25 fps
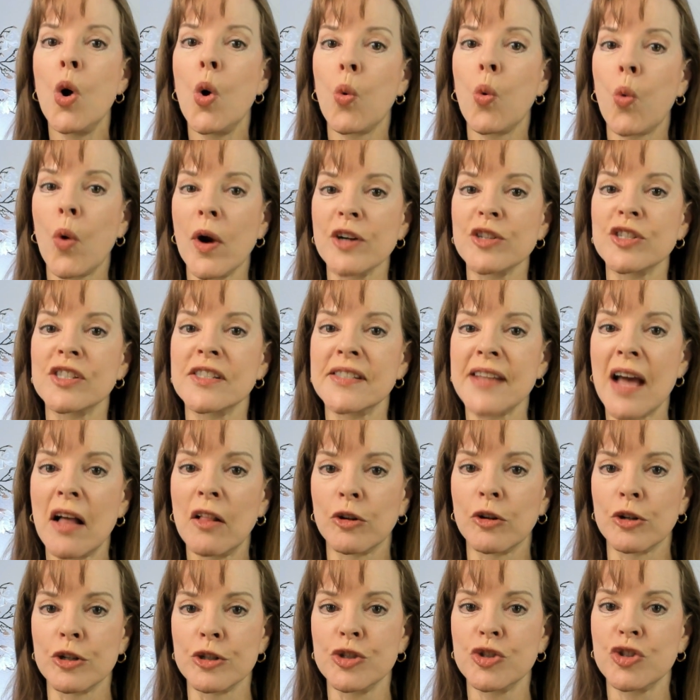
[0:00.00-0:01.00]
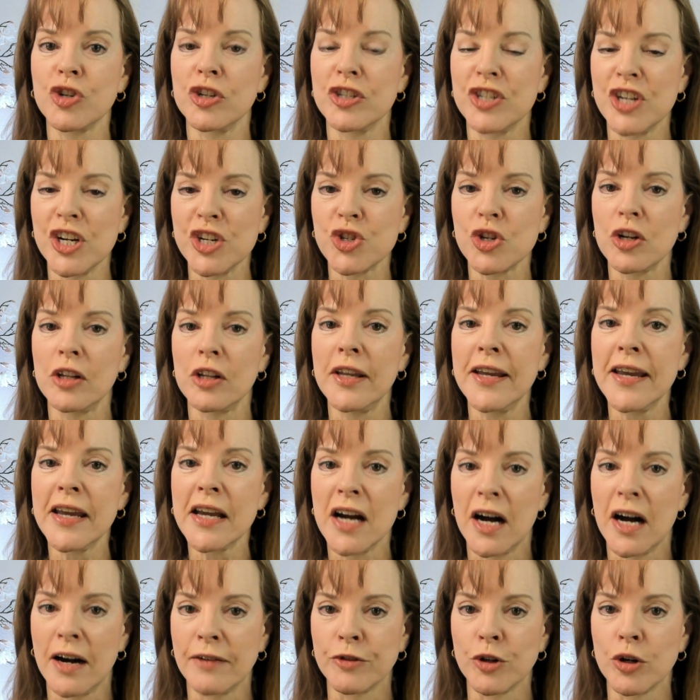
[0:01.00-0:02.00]
where sellers traditionally
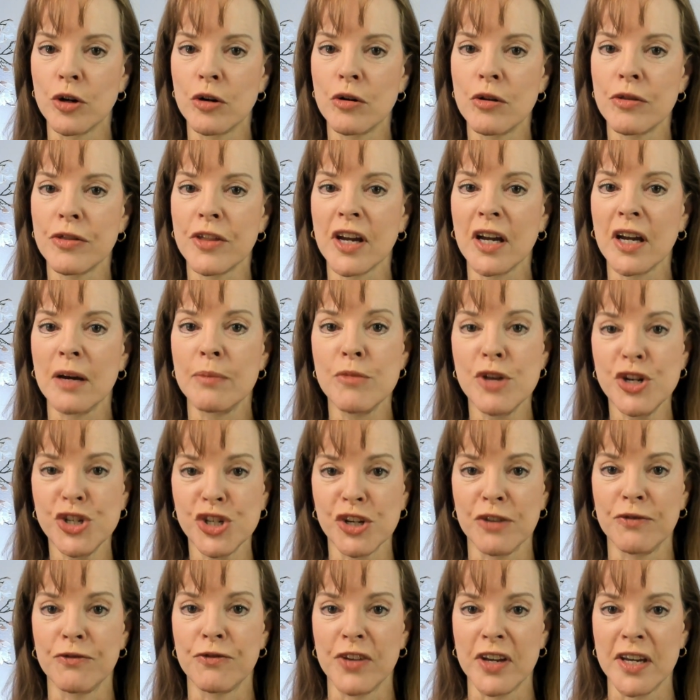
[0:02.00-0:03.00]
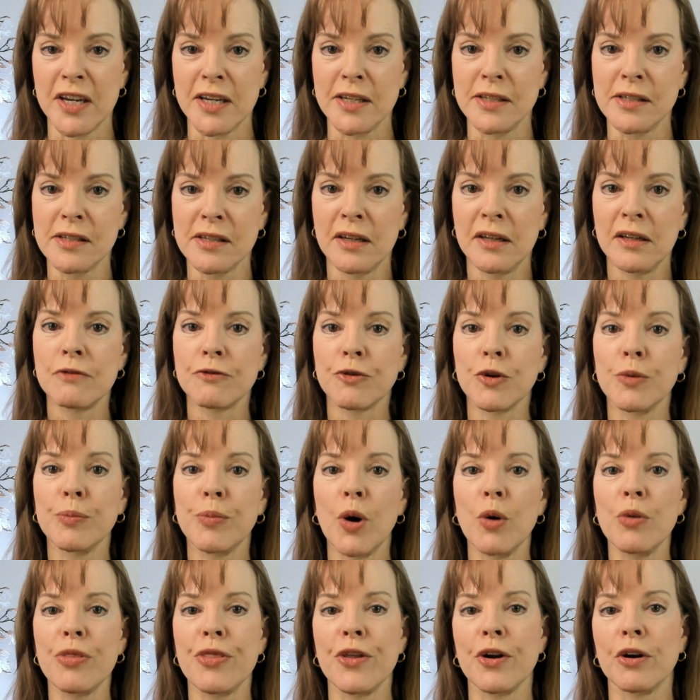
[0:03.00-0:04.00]
cover the commission fees for
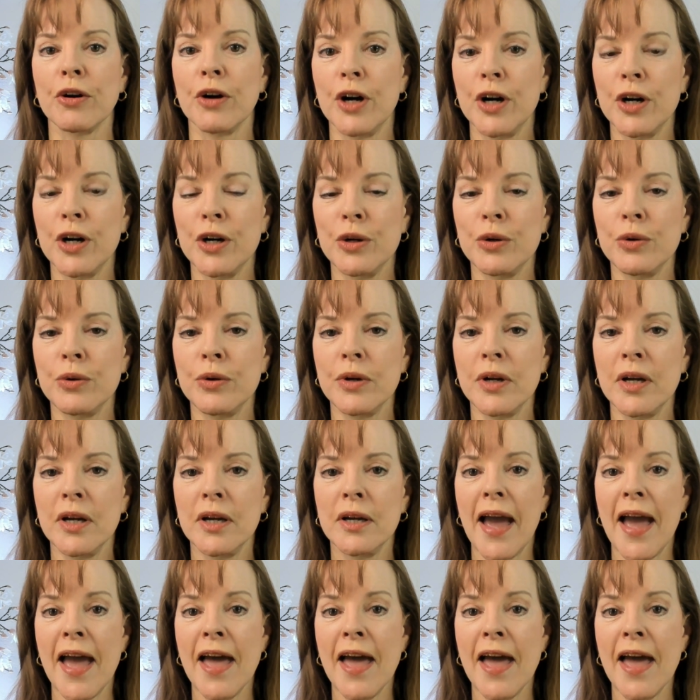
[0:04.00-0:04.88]
both their own